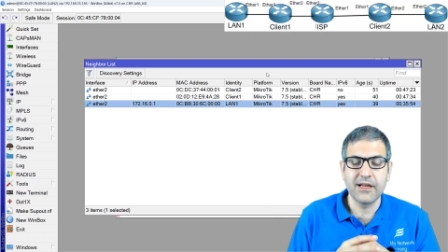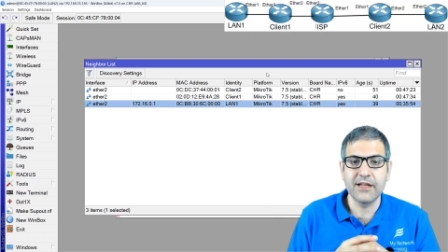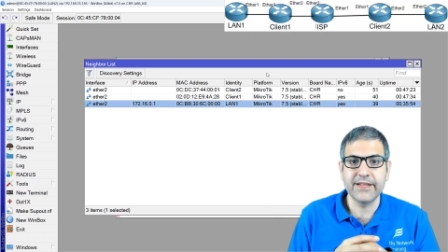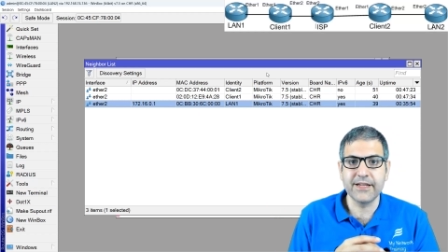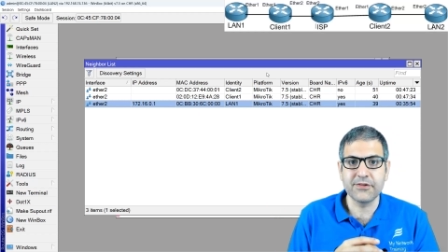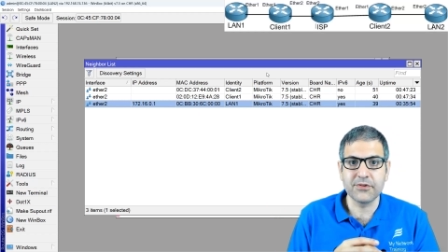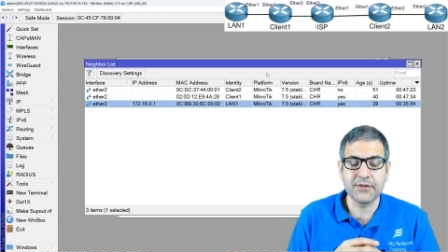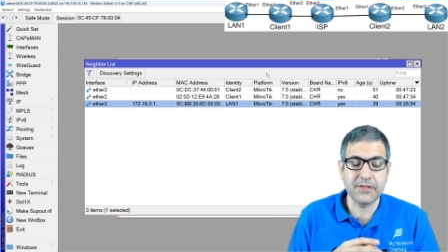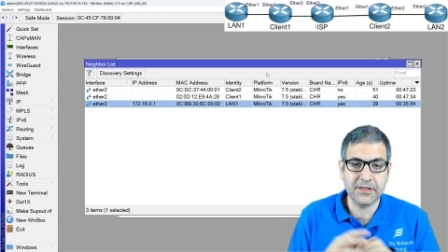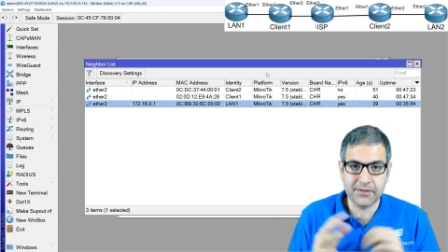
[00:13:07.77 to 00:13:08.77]
And then
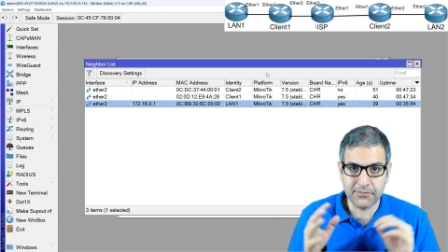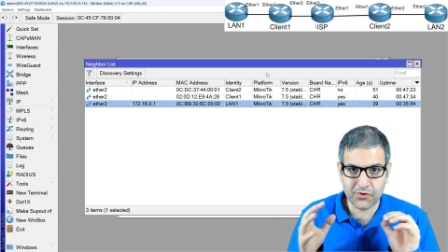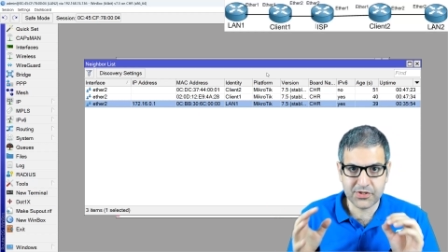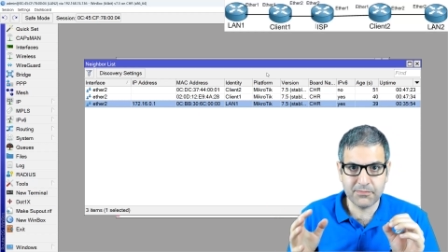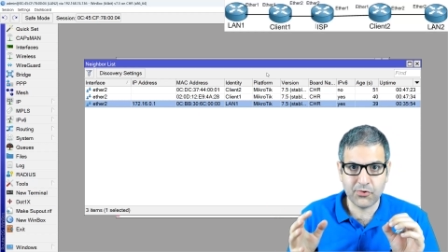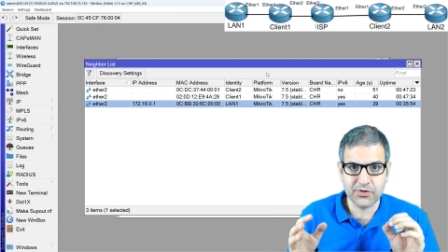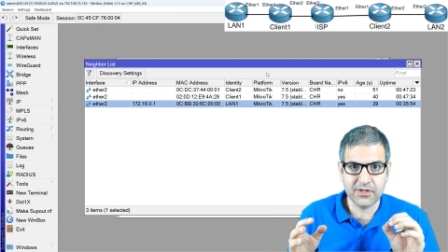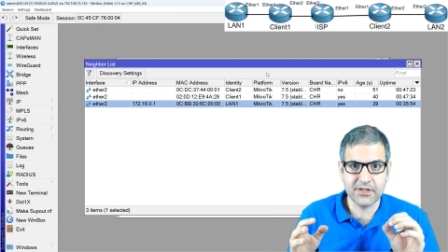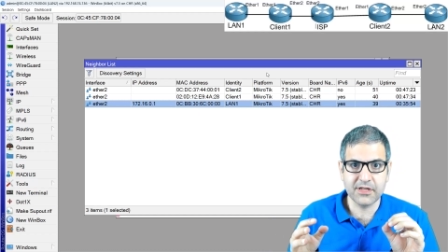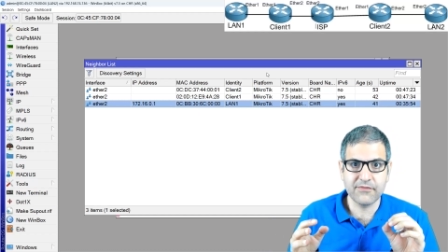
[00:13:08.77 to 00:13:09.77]
the most
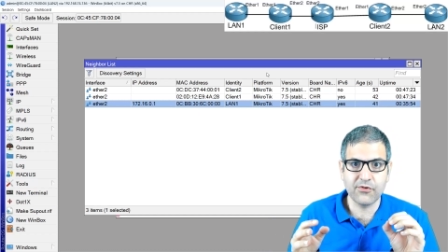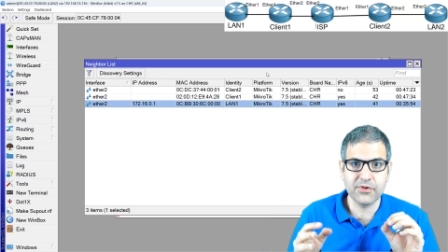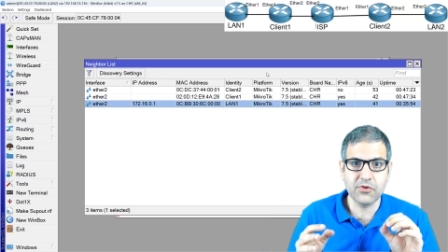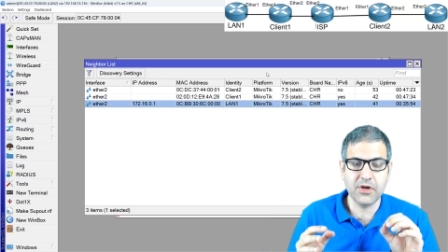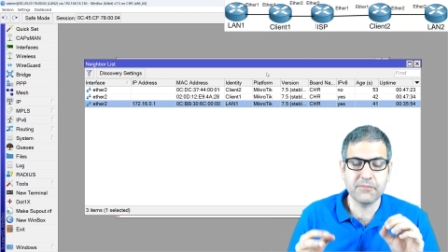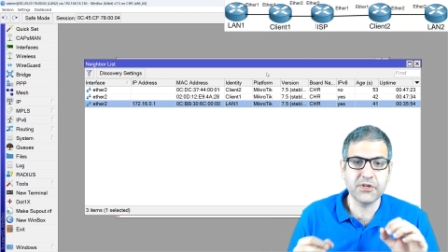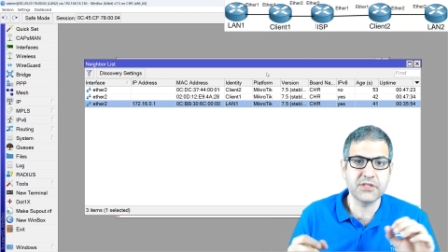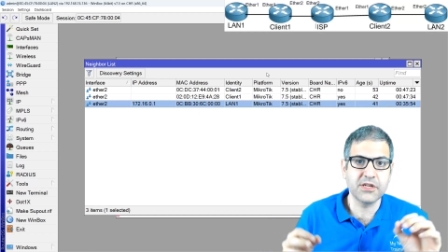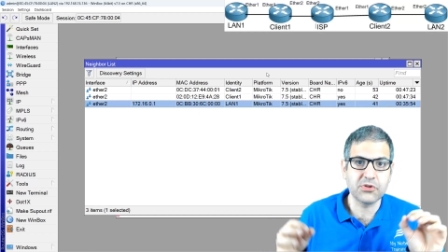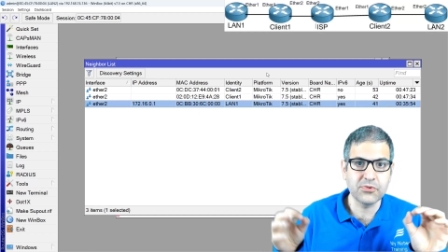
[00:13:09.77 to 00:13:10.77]
important thing for your IP is
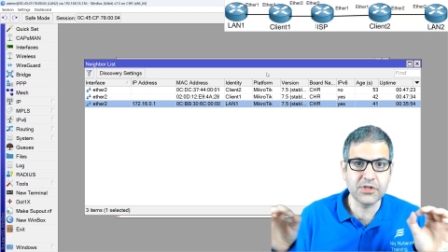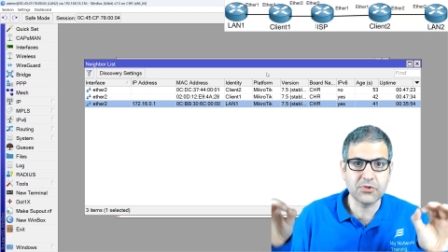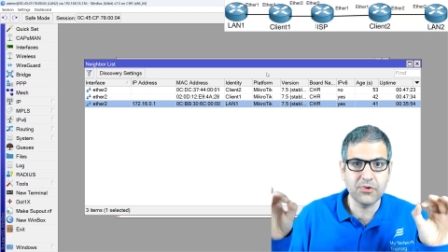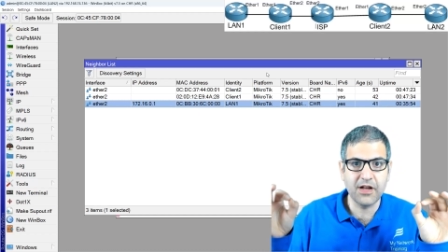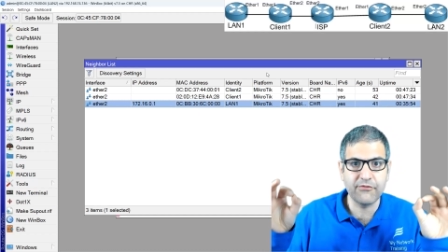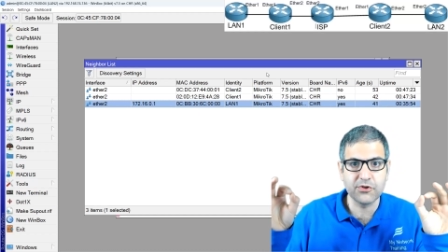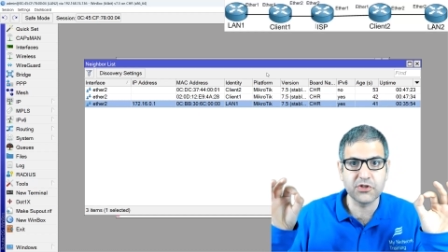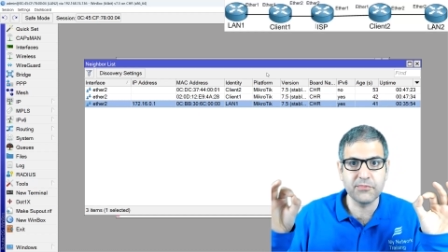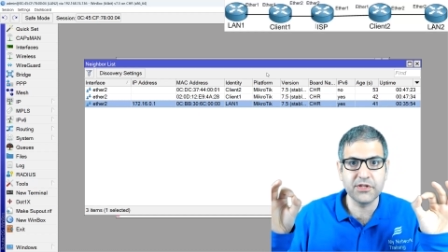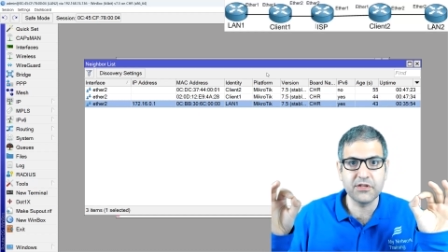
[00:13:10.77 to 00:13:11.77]
that you need to have
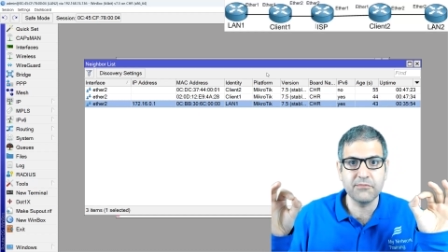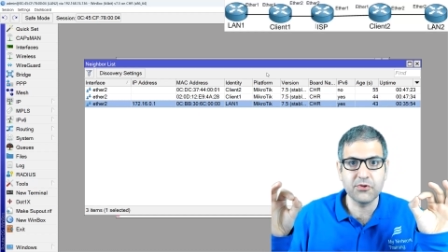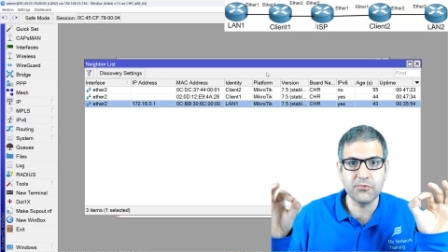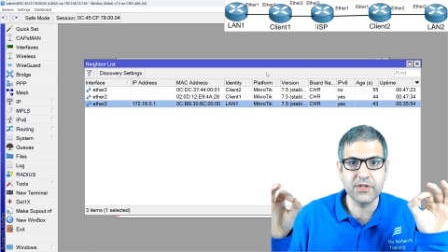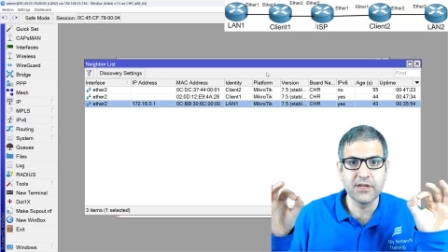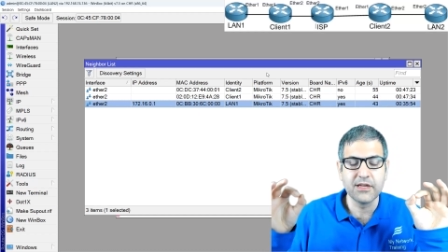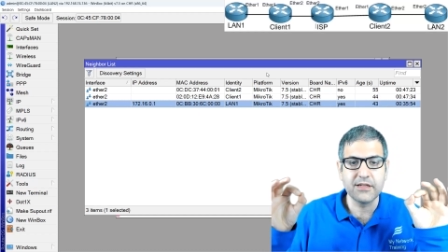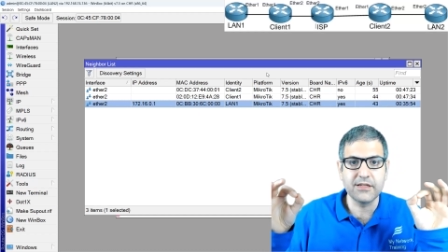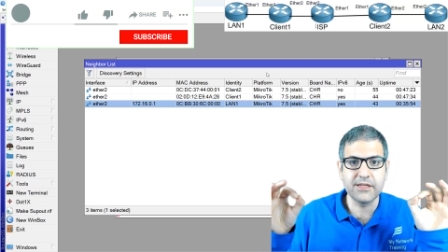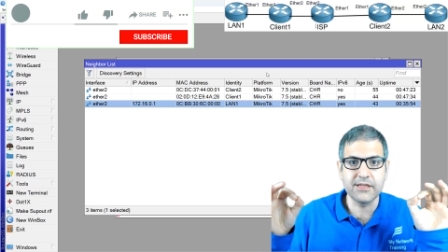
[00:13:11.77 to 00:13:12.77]
reachability between
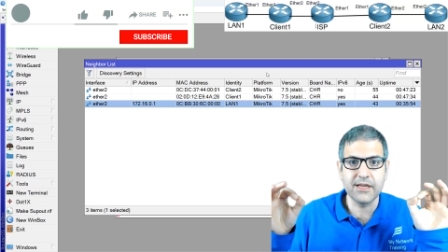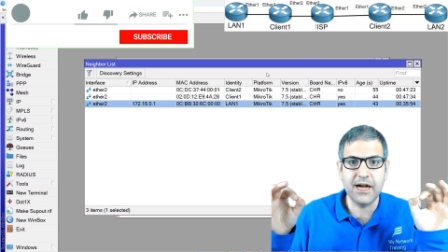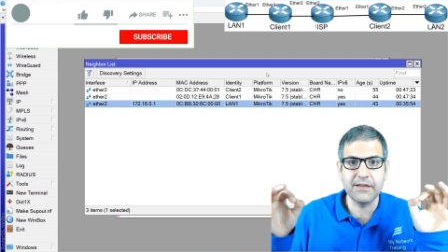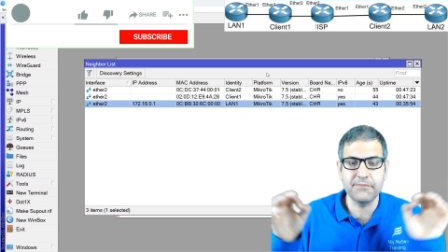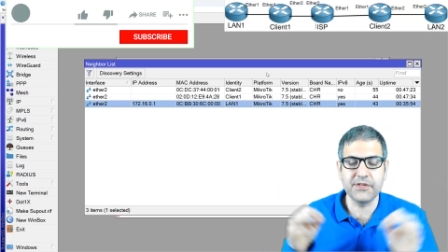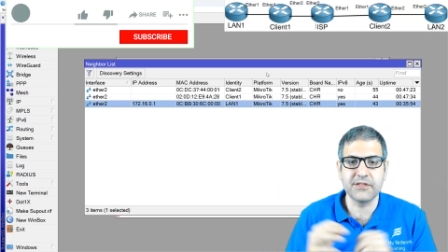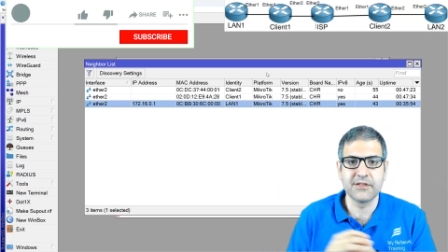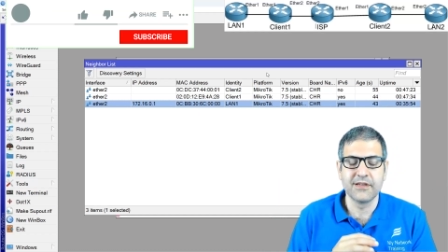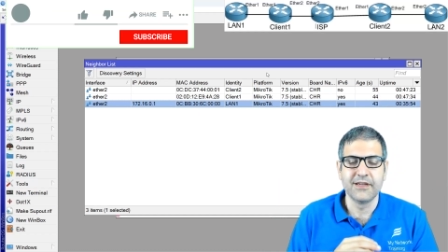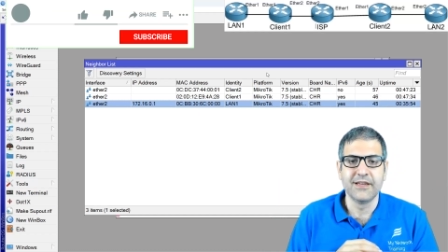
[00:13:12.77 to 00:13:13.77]
the IPs.